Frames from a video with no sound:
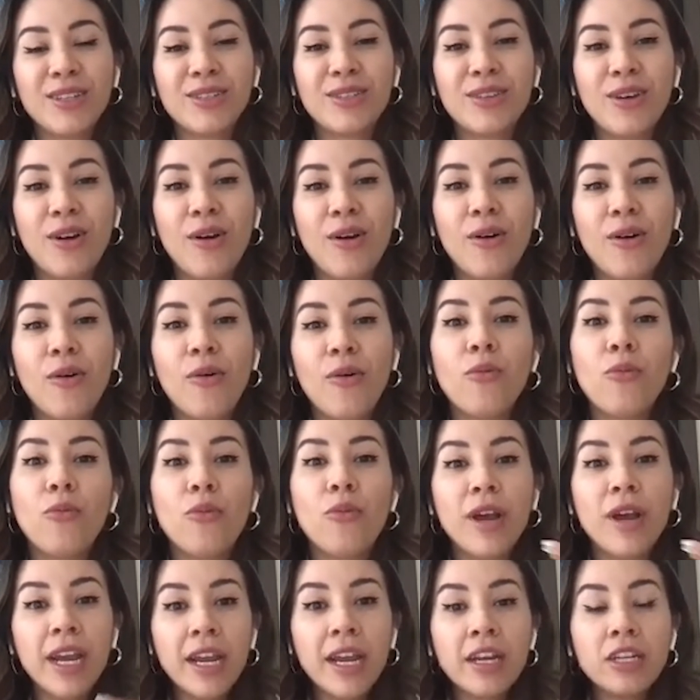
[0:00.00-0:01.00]
So
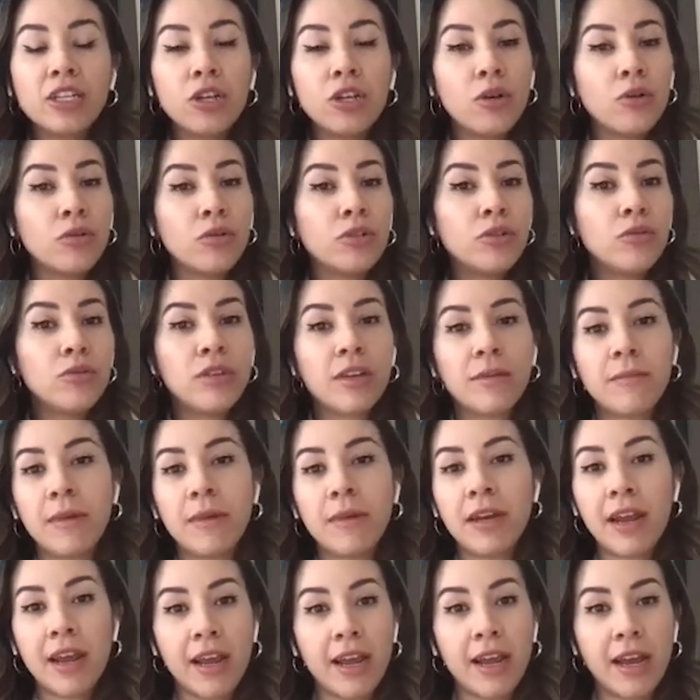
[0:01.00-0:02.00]
we don't do them in